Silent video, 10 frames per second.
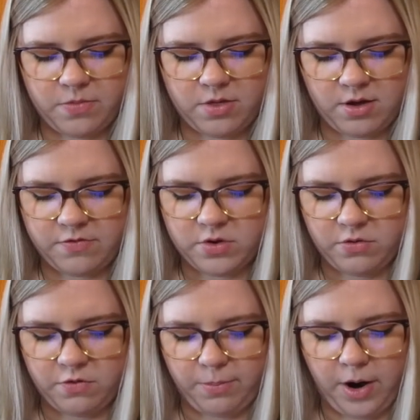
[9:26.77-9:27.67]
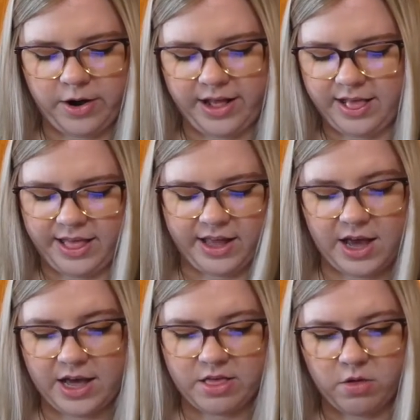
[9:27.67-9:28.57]
stuff to do for parties, like
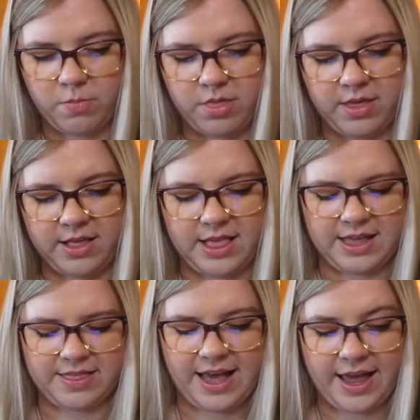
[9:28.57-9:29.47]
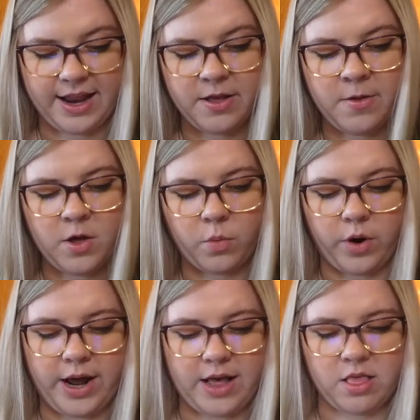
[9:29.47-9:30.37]
costumes, things like that.
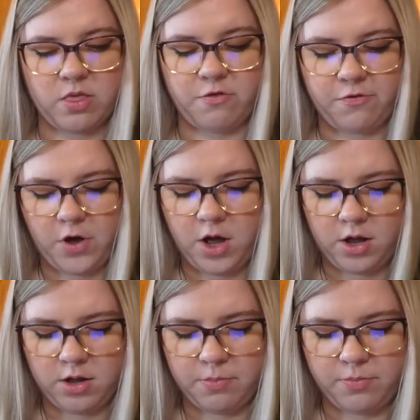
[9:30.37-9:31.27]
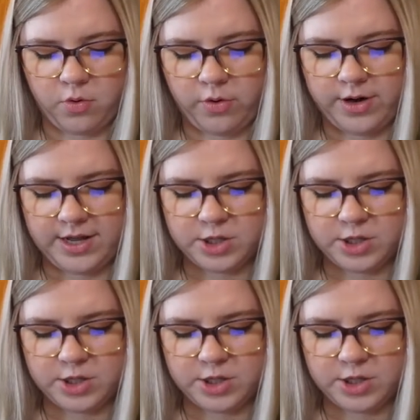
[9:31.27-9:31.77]
Whereas this board